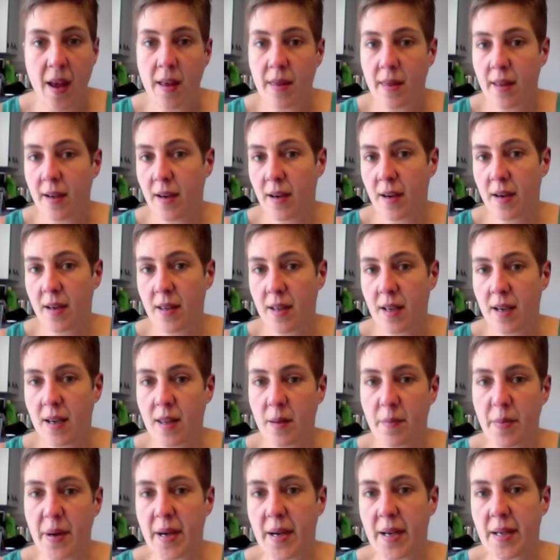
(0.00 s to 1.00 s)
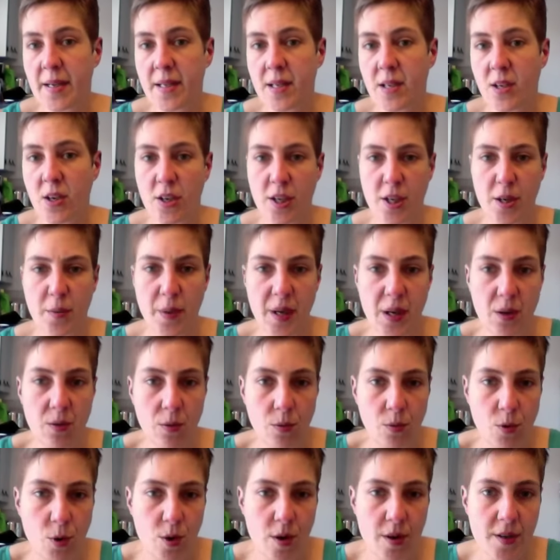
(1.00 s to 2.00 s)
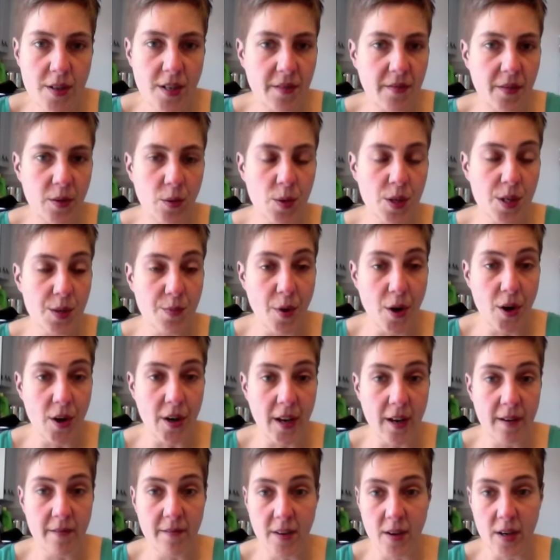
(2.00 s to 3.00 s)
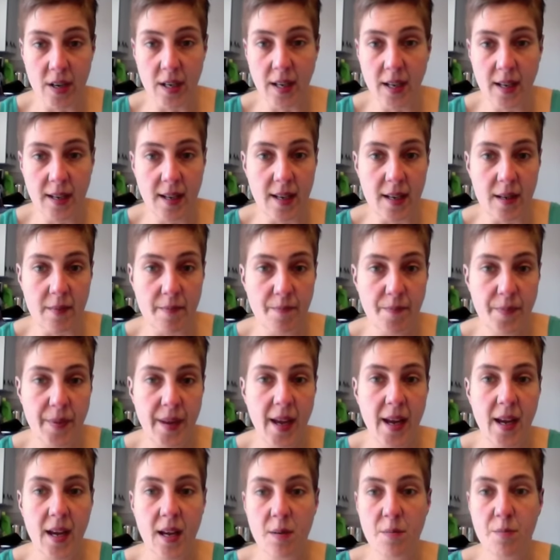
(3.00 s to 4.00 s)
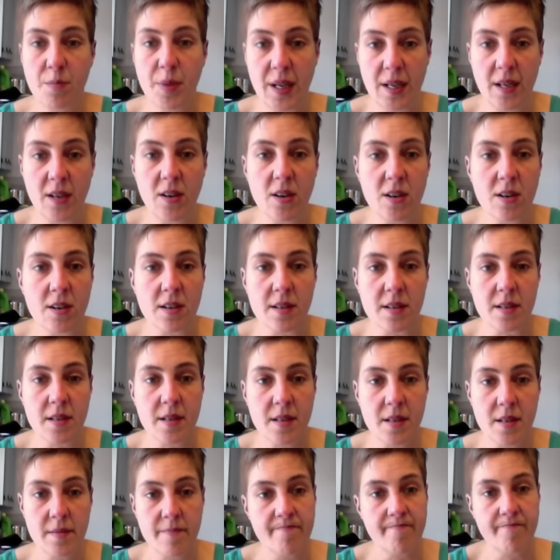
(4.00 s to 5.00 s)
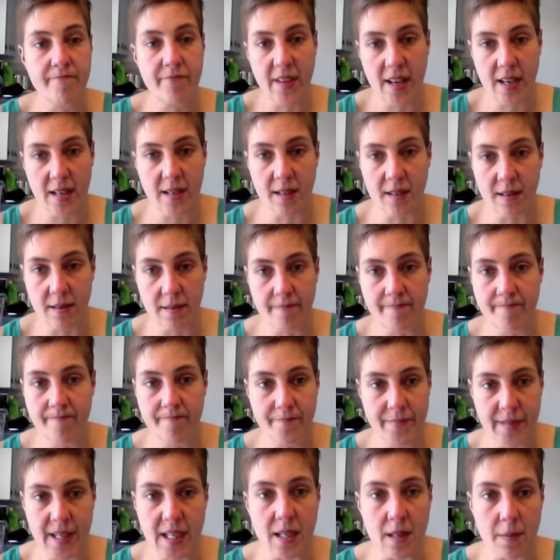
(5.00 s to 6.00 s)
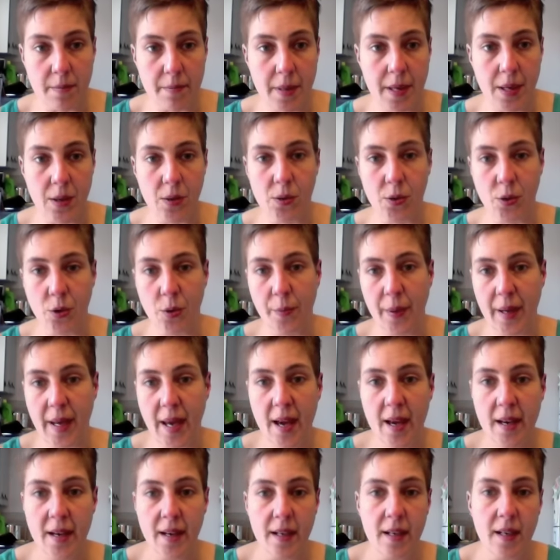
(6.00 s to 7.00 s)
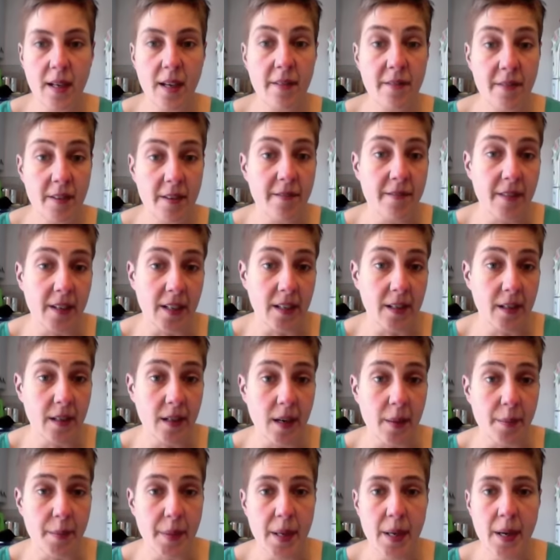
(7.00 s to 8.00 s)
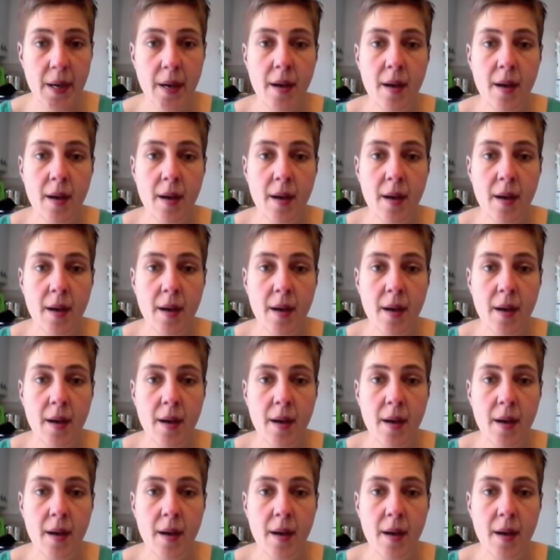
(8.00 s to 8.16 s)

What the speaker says: The kind that in the past got you big rewards if you were smart and very lucky, and big costs, as in disemboweled or beheaded, if you fucked up.